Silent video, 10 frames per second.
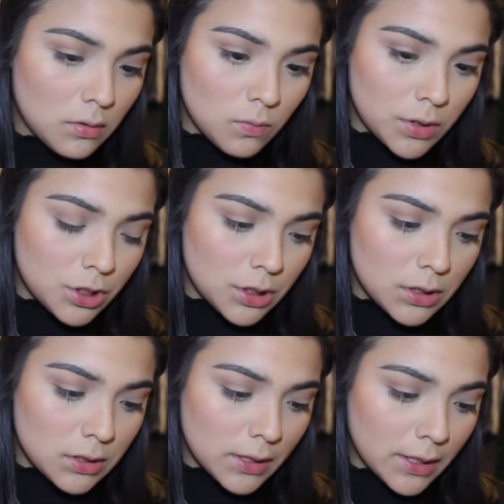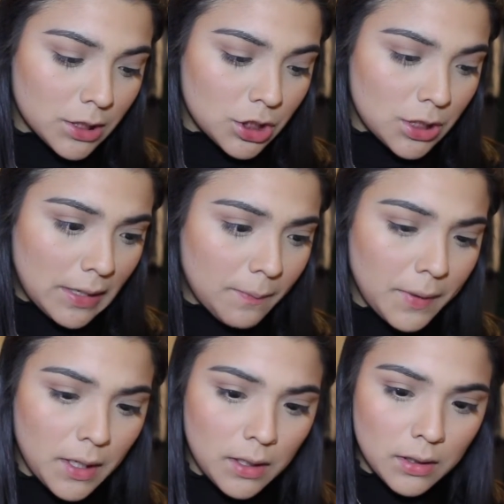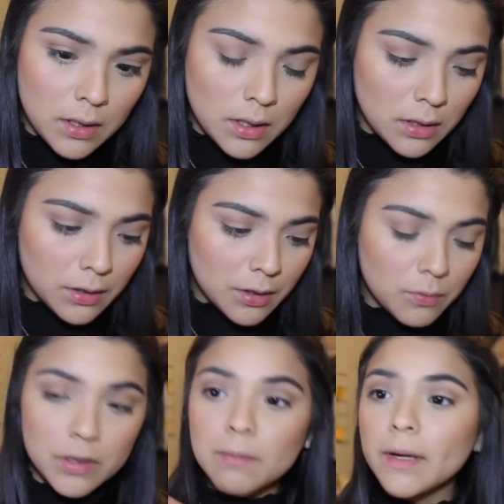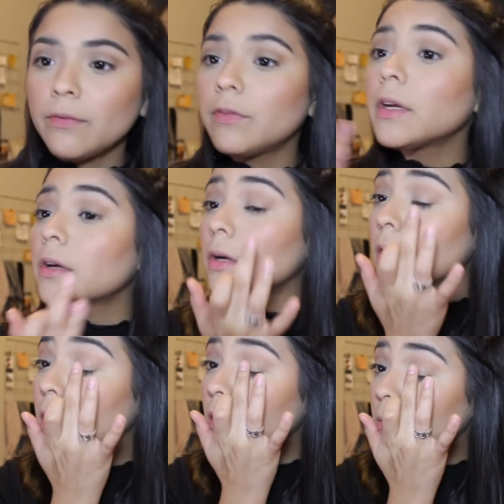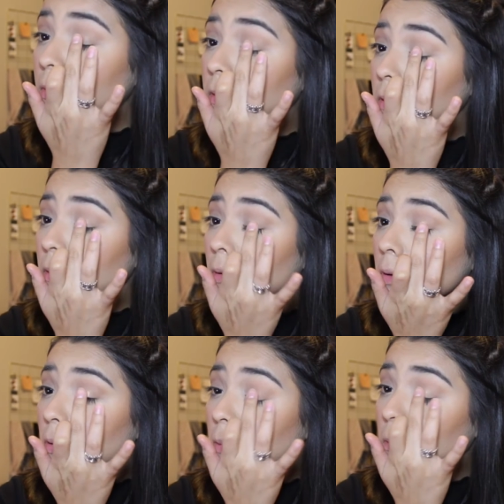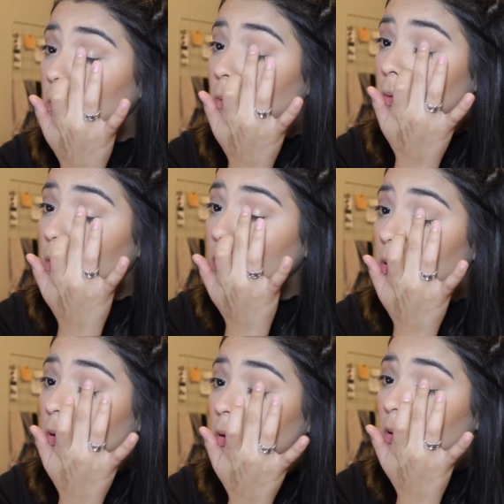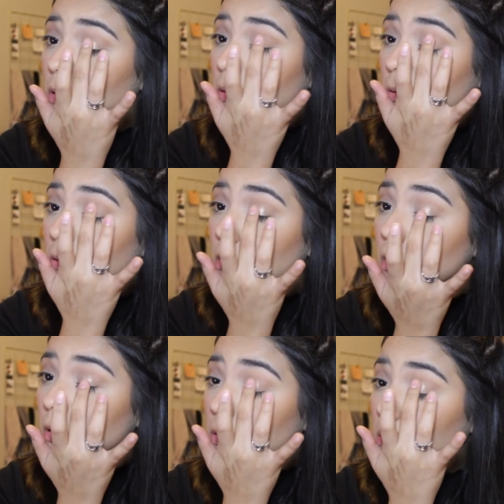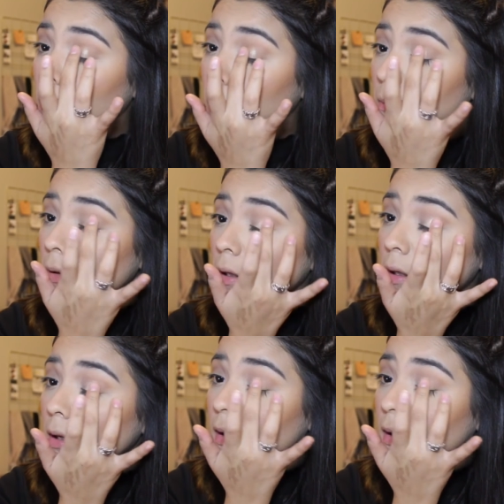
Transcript: which is like a champagne color with my finger, and I'm just gonna go on my